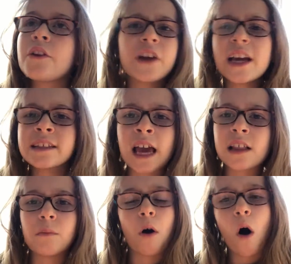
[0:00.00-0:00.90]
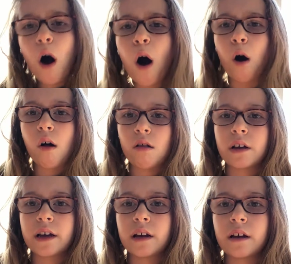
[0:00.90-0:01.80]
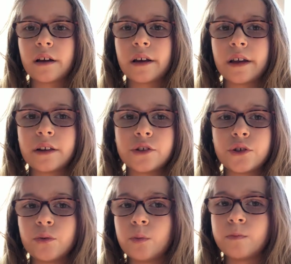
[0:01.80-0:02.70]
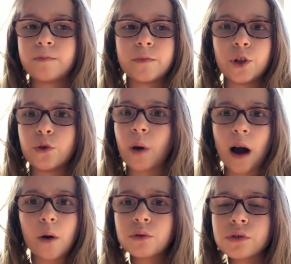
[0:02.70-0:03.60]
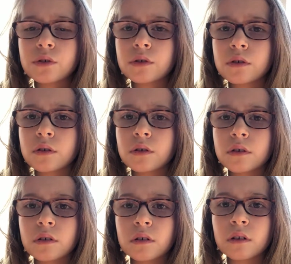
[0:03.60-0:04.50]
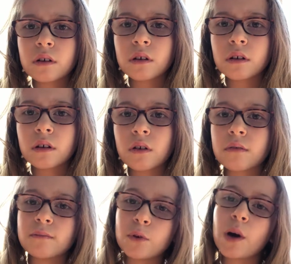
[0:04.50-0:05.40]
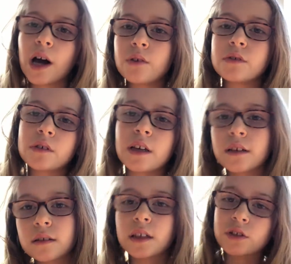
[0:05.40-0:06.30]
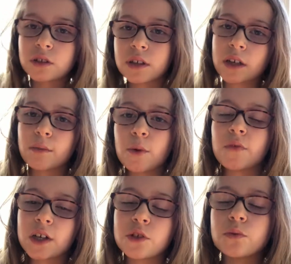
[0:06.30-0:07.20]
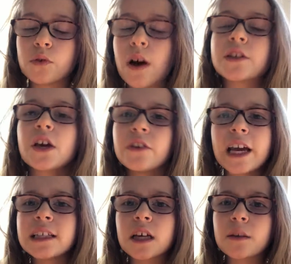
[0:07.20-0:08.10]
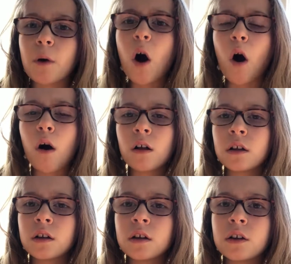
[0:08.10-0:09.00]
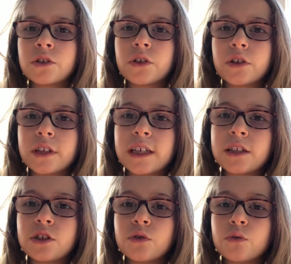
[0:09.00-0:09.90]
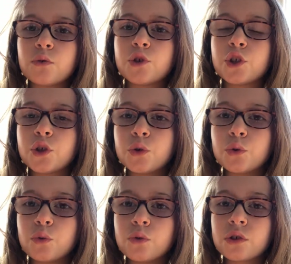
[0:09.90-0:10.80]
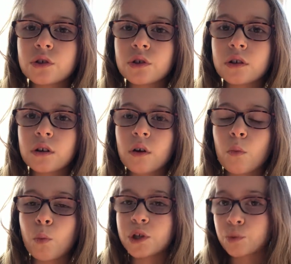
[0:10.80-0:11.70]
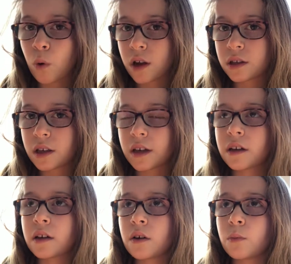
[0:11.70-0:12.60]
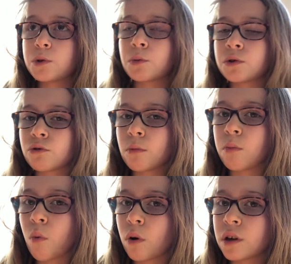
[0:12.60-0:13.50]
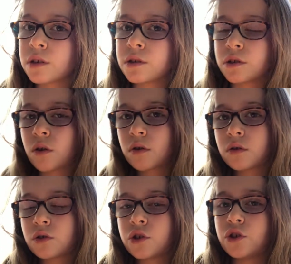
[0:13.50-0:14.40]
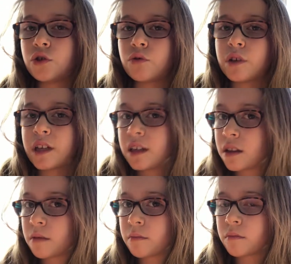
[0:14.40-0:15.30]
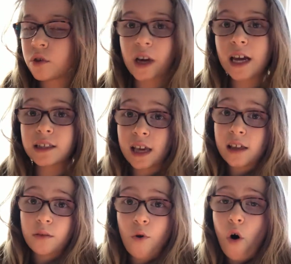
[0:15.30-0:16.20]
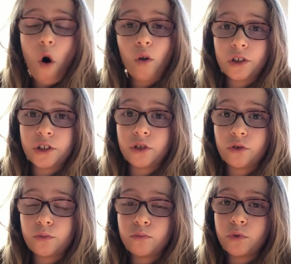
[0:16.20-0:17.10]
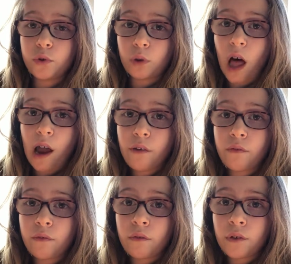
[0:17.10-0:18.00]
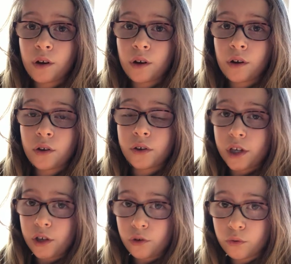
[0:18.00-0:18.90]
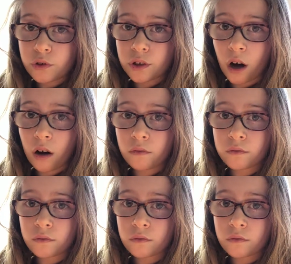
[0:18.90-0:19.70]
you can't take them all into the new house. Like, let's just say you're moving into a new house. You can't take them all. So you need to choose which ones are important. Do you need them? You can't take them all into your new life. You need new stuff,